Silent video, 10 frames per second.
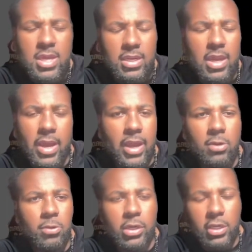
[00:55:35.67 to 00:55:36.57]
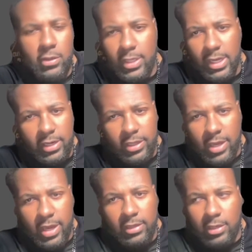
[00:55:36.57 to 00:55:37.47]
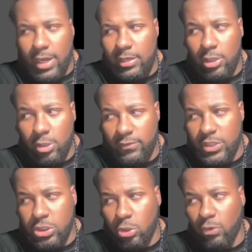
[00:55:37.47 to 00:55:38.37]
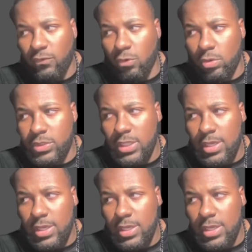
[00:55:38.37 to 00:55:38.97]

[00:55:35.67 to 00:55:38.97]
nah, I don't want to hear that. I love these uniforms.